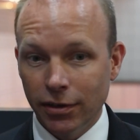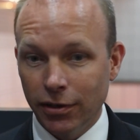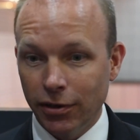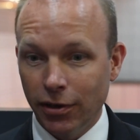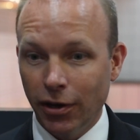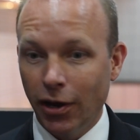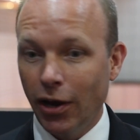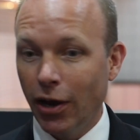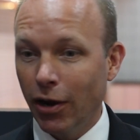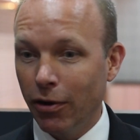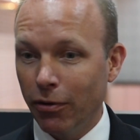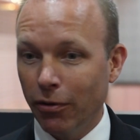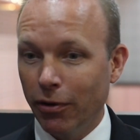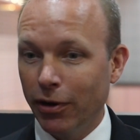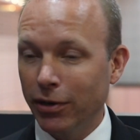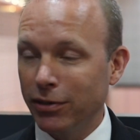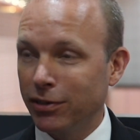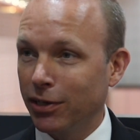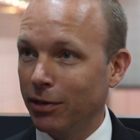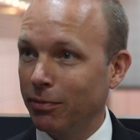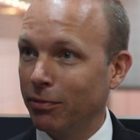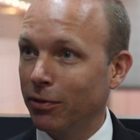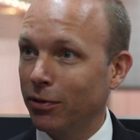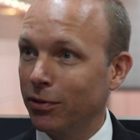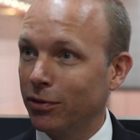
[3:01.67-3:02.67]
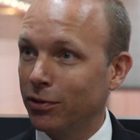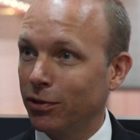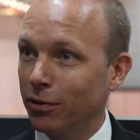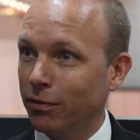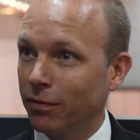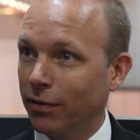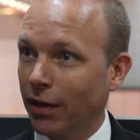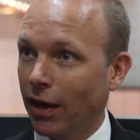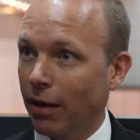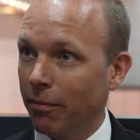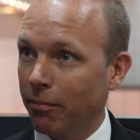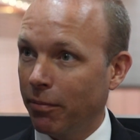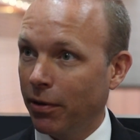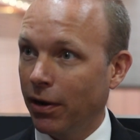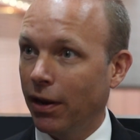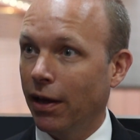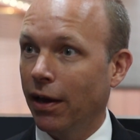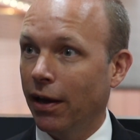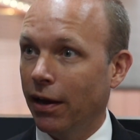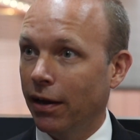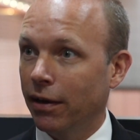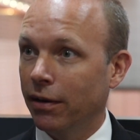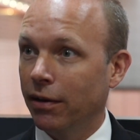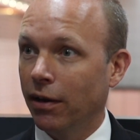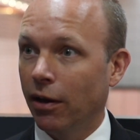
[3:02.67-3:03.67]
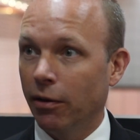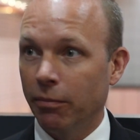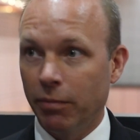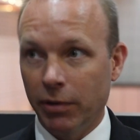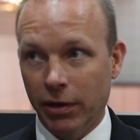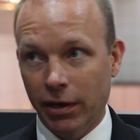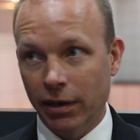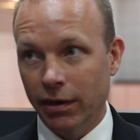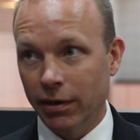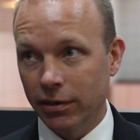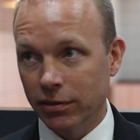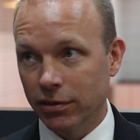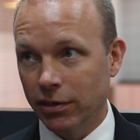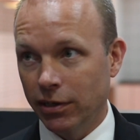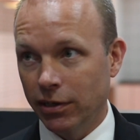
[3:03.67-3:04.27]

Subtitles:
year or 18 months of that plan are beginning